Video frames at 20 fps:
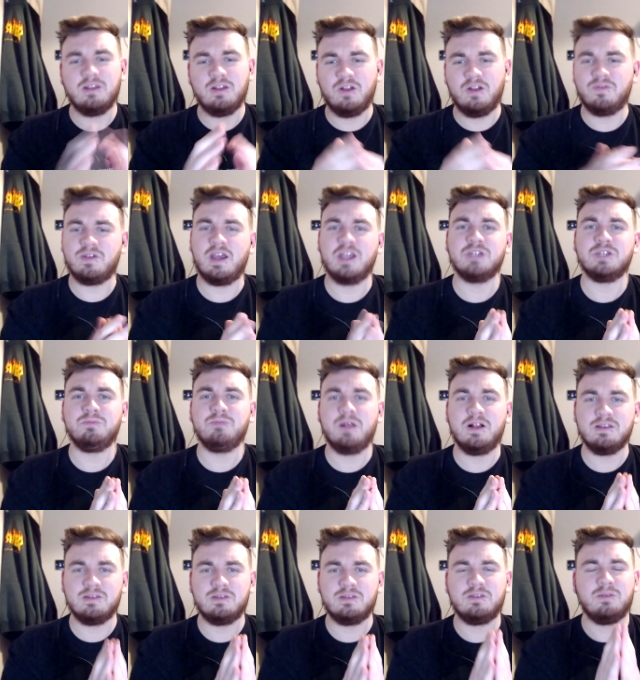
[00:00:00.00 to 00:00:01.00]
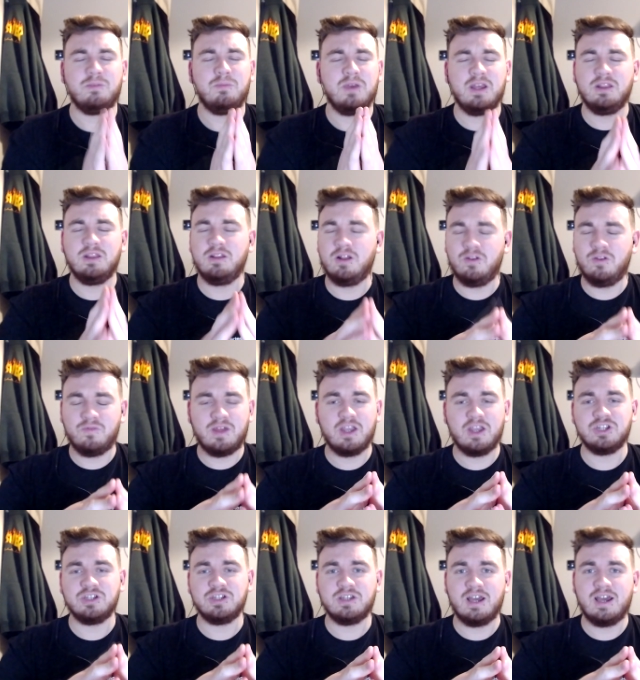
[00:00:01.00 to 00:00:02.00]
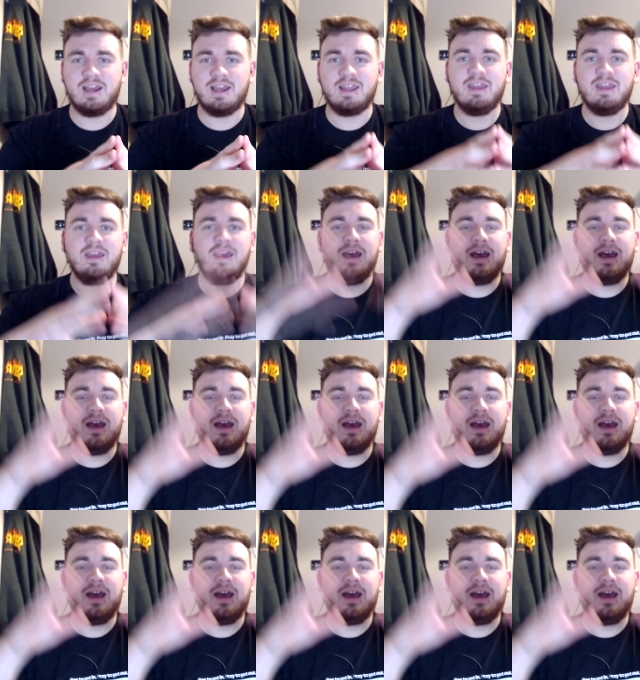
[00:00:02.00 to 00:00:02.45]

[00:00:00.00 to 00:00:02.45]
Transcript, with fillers: notification bell to be in the notification gang.